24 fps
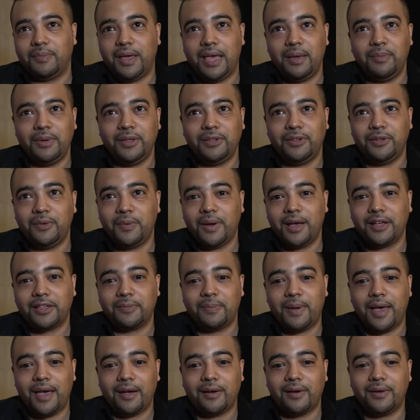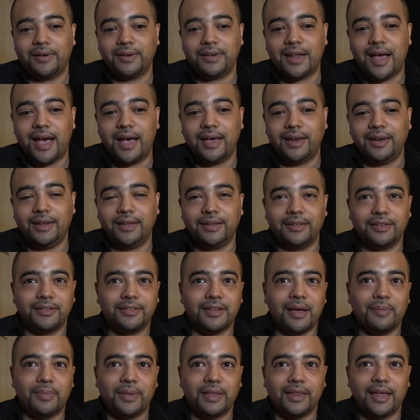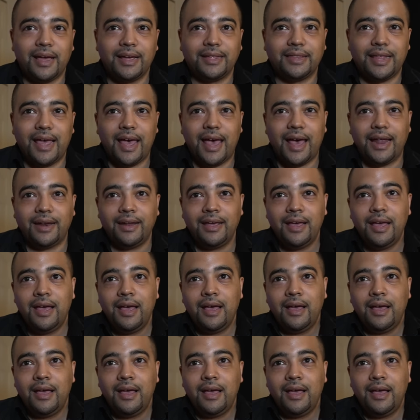maybe 2x back on dining, something like that.